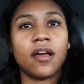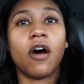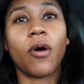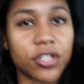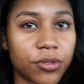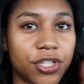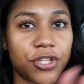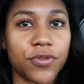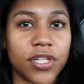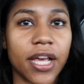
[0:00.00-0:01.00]
Oh, also it's
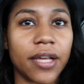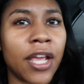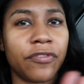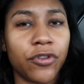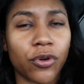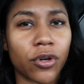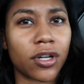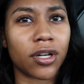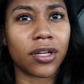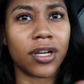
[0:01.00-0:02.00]
Tuesday. If
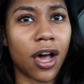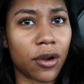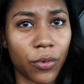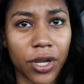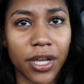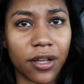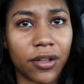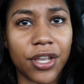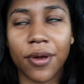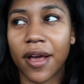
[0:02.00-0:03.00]
you're not a one L
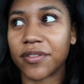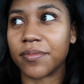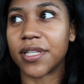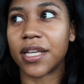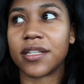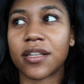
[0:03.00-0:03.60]
and you have some sense,